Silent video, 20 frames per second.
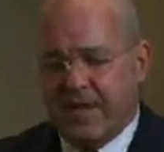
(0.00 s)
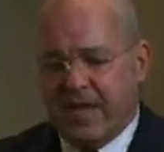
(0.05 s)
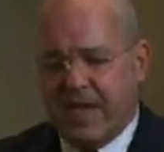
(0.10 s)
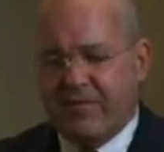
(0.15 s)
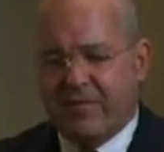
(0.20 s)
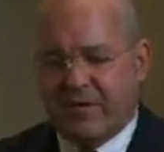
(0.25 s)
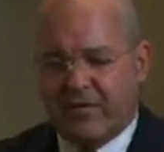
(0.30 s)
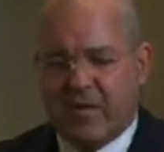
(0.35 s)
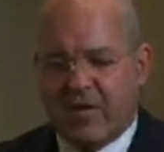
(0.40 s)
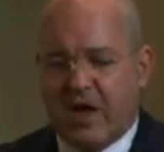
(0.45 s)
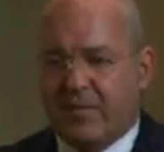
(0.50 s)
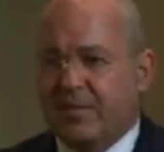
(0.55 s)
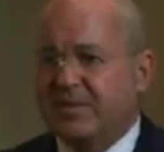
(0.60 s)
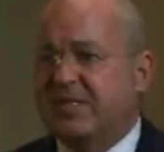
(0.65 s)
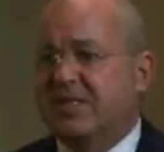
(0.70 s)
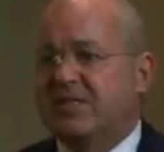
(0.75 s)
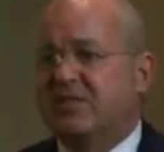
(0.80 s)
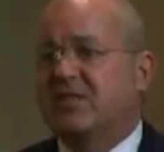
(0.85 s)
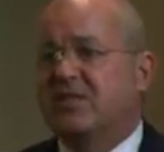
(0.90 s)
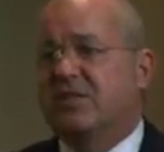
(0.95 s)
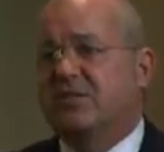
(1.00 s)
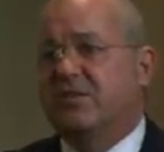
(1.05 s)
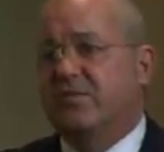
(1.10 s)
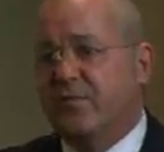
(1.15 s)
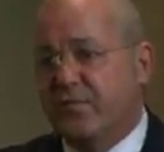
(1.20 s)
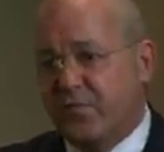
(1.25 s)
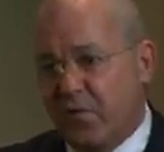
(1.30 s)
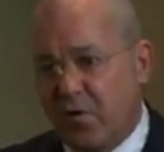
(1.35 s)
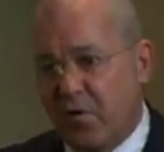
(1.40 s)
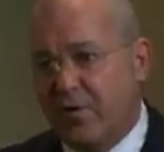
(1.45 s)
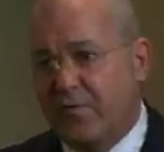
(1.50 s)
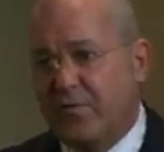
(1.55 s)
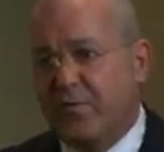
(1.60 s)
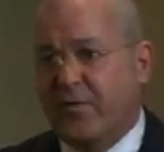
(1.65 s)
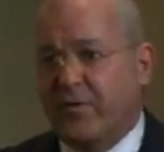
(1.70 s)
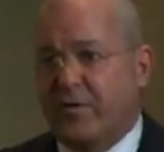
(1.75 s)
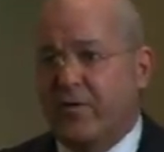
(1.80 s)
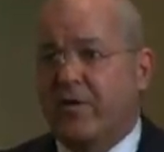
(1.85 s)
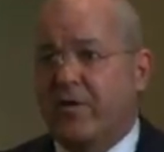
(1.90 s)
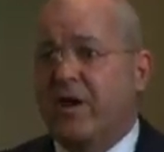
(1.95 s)
Even if compensation doesn't fall
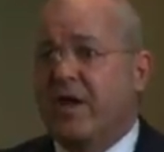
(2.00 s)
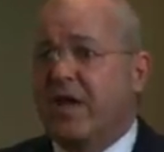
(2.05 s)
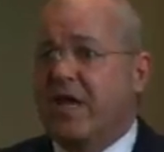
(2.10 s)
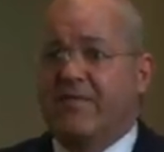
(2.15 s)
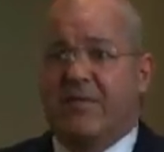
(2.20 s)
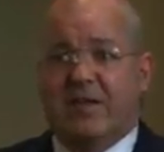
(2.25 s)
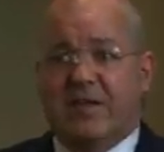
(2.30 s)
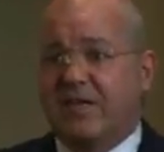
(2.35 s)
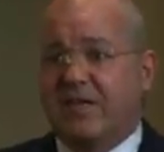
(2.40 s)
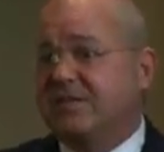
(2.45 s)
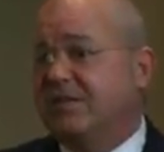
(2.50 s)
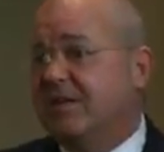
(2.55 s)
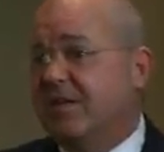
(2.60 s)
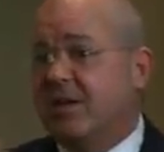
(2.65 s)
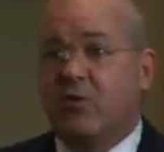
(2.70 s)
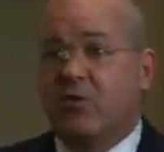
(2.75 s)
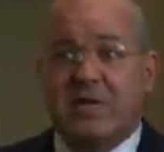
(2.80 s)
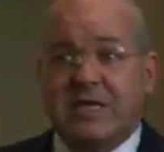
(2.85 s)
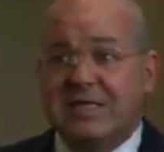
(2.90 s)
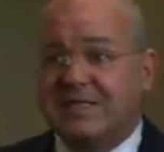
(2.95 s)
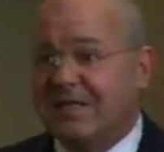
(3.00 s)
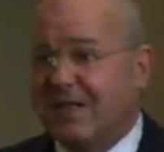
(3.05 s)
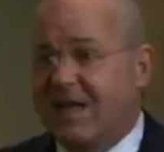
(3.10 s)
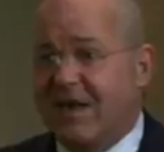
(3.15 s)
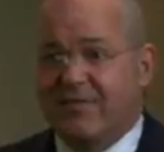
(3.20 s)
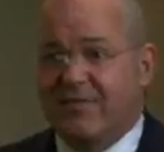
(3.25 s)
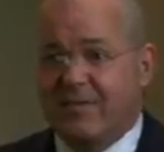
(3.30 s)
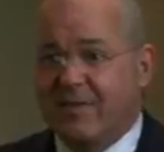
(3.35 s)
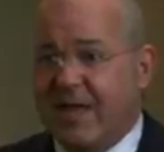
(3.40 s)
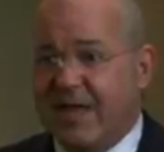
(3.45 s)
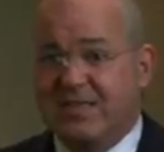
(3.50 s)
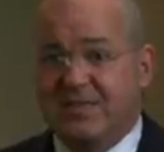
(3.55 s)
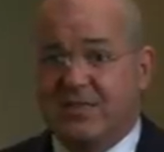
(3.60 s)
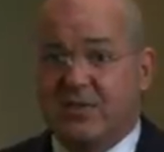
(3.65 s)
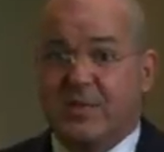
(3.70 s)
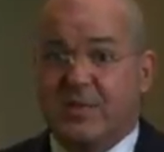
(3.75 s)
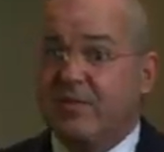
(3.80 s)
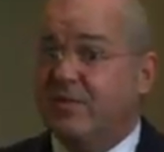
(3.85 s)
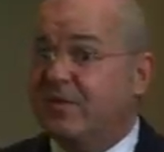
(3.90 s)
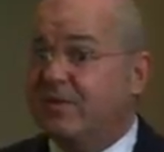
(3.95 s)
further, if it doesn't increase a lot from last
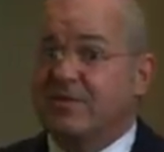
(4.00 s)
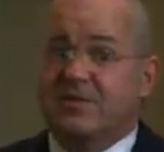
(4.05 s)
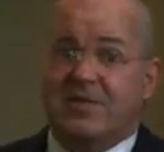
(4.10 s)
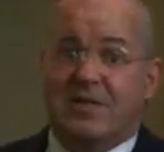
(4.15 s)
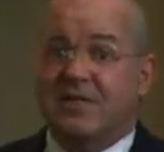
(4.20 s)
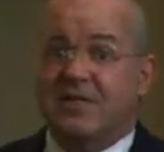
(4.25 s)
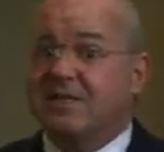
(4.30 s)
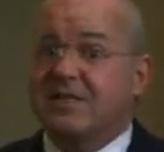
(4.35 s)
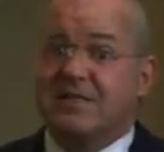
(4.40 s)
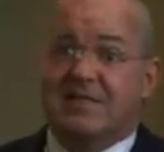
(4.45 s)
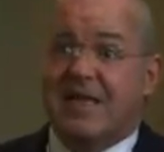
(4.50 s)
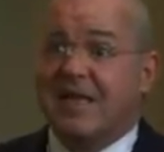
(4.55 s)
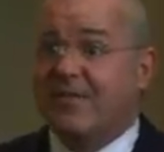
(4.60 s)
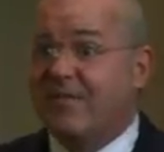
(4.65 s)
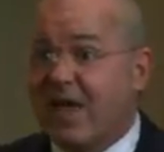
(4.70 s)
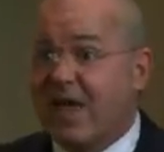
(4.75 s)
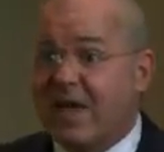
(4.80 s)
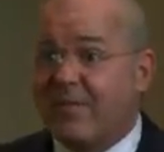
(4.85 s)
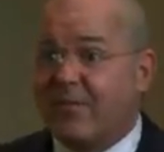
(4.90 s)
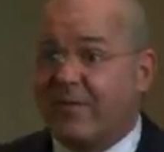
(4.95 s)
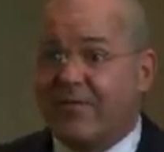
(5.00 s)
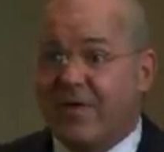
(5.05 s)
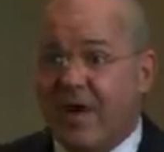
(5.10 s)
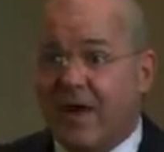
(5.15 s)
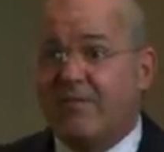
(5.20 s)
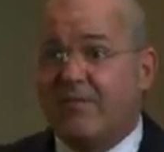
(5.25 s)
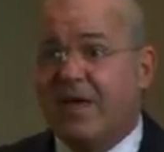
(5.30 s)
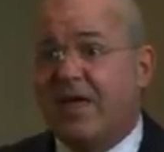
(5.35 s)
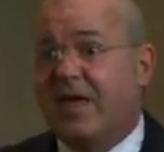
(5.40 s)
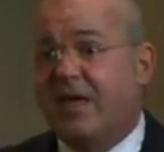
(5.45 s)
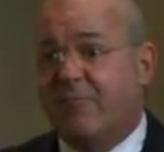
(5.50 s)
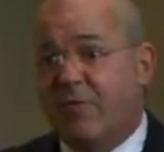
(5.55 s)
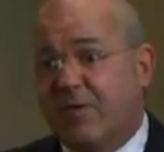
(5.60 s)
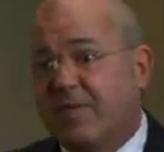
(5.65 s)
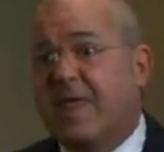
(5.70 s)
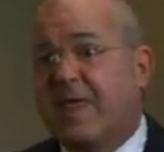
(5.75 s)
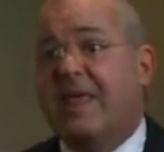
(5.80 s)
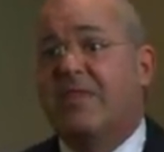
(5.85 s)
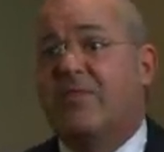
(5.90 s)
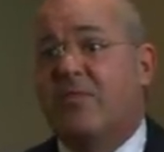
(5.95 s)
year, people are still in the same game of not making
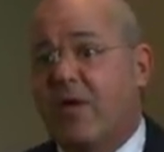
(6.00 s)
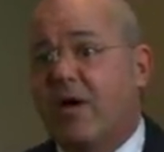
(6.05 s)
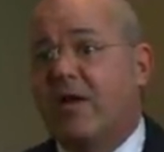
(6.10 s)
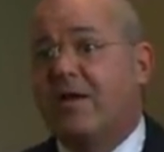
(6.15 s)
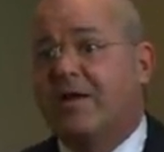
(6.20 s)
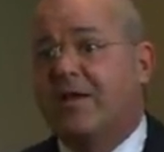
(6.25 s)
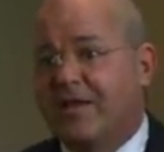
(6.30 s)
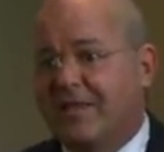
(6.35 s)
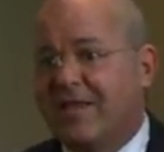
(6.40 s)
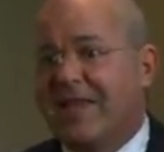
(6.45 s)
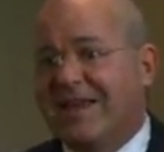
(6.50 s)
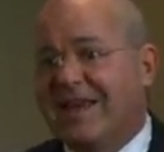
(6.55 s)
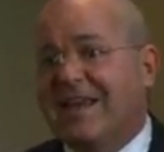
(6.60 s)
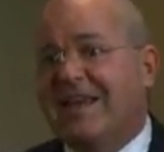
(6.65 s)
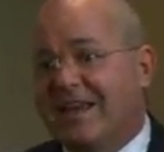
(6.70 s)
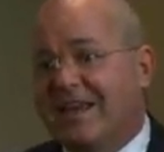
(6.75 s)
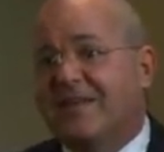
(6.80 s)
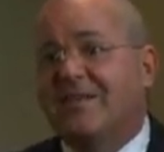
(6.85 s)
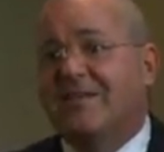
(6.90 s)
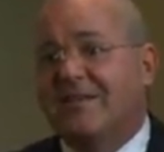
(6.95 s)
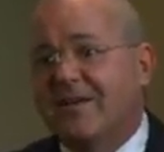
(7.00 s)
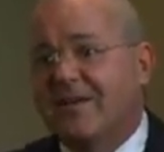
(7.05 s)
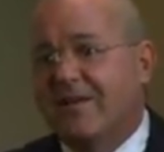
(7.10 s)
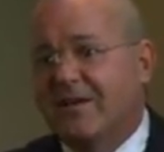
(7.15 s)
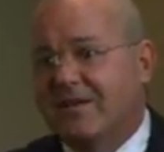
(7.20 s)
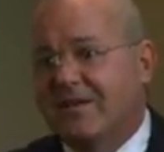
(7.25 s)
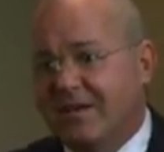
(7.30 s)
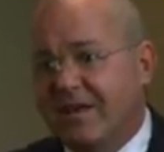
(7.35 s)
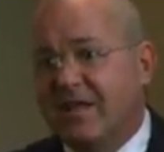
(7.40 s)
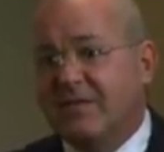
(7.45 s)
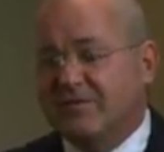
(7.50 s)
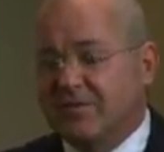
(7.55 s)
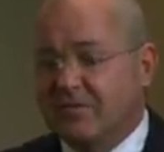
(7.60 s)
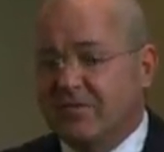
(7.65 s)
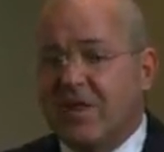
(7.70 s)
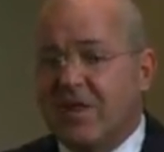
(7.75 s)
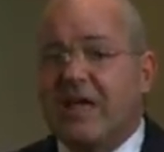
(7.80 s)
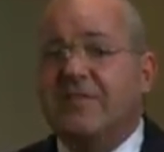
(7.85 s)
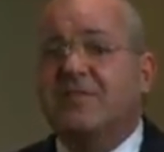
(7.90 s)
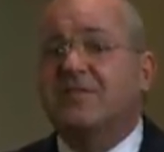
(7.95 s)
what they thought they needed to live.
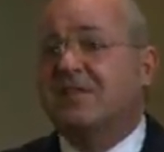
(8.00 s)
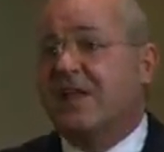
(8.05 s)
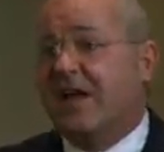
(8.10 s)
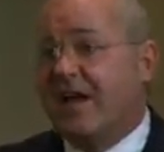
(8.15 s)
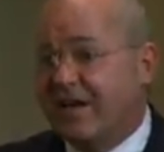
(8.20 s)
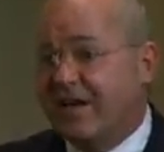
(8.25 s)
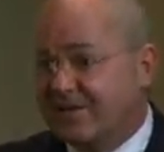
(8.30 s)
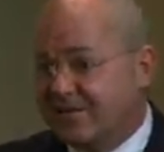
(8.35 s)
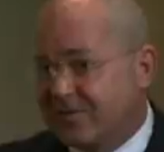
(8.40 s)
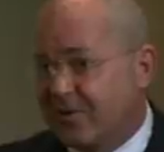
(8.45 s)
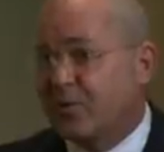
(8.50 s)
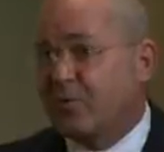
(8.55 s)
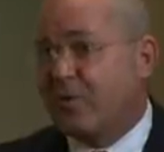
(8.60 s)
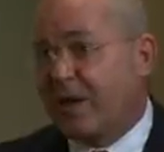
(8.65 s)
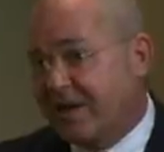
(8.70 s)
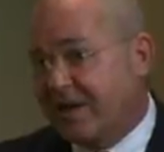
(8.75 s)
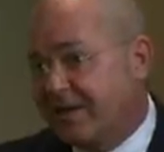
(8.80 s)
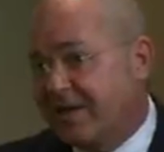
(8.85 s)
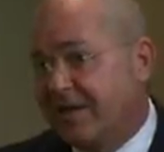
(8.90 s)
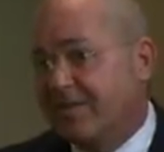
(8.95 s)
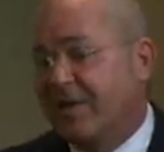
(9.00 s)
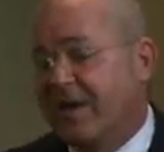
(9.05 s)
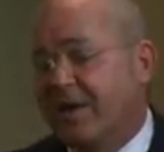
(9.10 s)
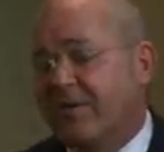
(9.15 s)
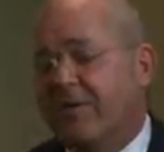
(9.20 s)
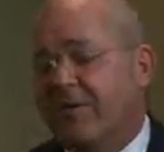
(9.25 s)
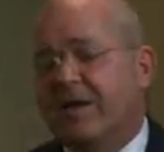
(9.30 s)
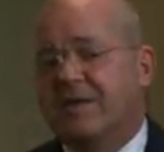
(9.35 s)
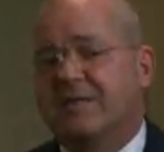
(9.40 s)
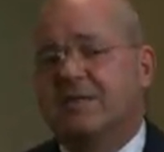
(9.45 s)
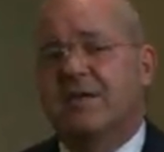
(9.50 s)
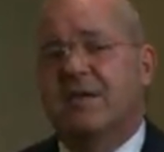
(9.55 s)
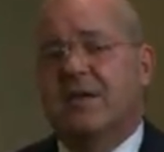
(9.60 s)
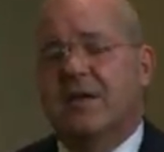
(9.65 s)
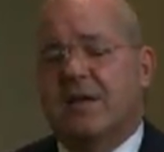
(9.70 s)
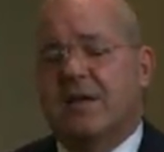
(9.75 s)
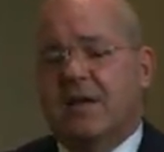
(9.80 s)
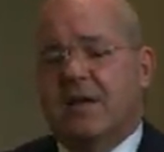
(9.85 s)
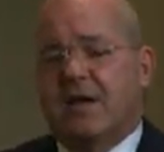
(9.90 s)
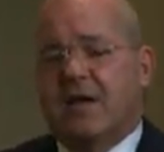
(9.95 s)
So lifestyles are threatened in many ways
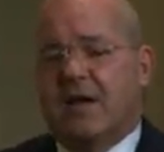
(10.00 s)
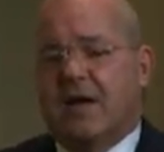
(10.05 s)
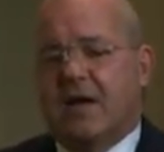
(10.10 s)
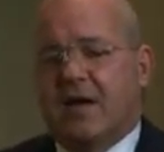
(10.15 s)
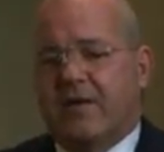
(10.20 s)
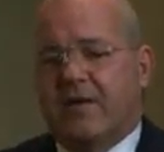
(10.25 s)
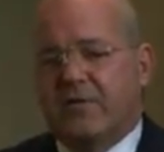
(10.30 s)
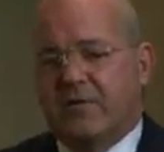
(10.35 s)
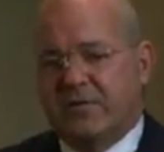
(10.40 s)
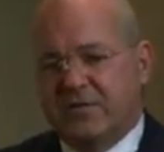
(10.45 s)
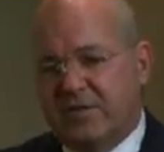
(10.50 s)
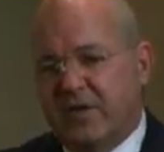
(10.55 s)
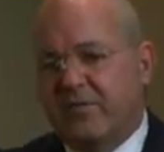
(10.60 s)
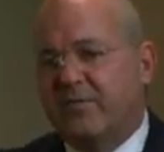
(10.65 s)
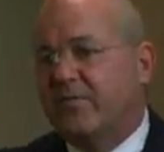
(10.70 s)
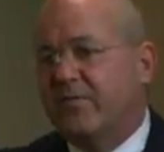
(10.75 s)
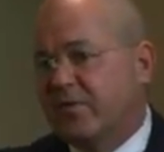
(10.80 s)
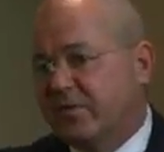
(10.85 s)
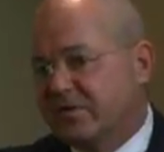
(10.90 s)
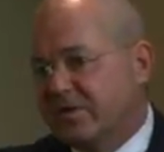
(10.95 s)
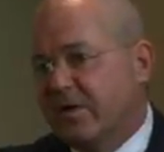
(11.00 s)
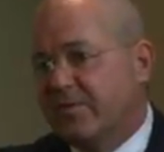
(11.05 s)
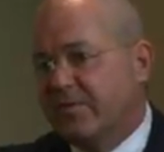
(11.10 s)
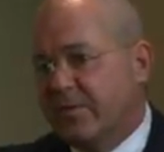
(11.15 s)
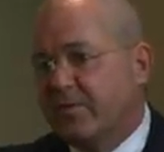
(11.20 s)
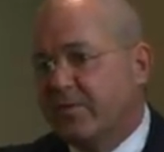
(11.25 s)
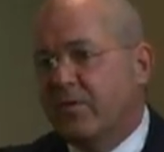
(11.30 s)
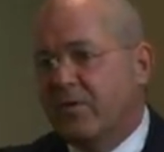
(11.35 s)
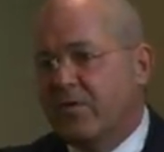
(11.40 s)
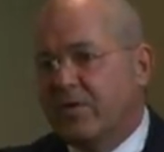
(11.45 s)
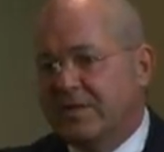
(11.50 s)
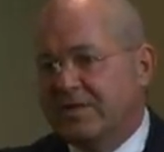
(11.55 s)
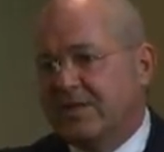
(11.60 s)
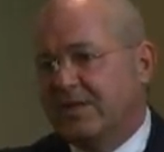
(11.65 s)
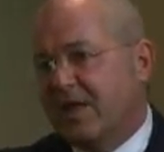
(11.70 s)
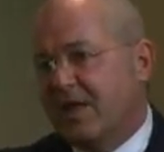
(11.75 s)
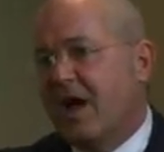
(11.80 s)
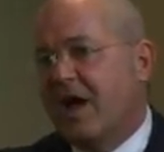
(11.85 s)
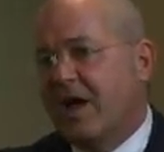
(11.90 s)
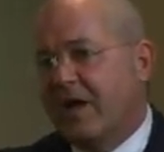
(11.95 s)
for some employees
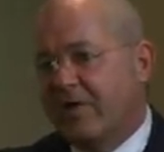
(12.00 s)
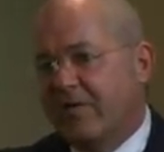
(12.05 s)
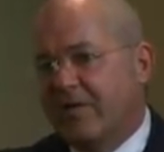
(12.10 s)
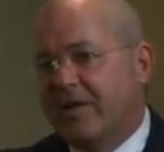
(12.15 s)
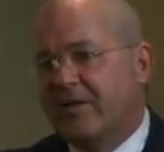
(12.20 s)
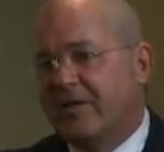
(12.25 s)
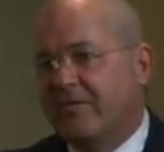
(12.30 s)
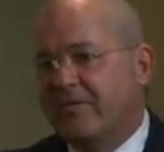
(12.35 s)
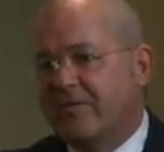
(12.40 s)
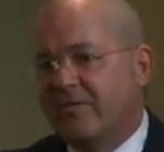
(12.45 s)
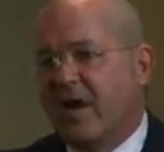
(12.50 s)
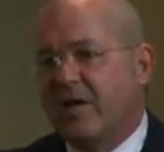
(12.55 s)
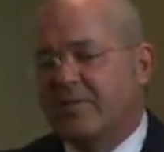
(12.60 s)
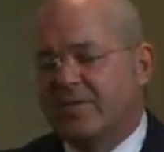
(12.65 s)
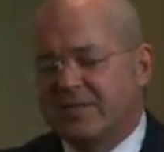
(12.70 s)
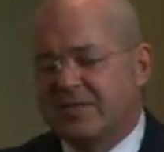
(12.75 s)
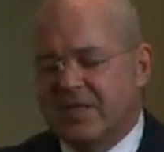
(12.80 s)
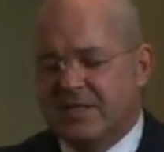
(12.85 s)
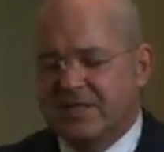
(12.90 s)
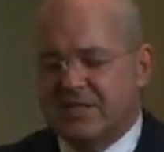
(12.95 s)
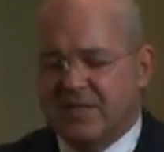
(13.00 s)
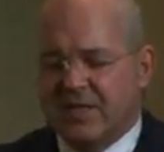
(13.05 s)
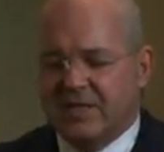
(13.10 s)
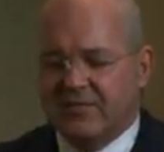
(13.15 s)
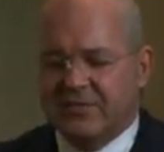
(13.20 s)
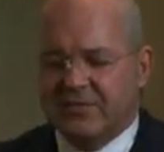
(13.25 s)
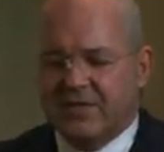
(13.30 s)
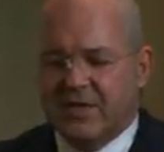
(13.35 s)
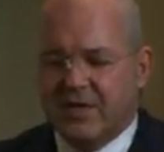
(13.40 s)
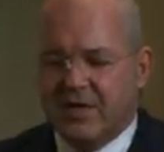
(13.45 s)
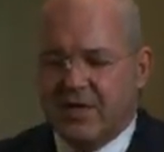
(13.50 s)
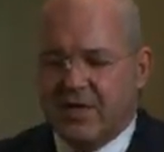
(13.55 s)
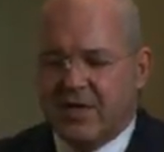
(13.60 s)
at the higher end of compensation levels.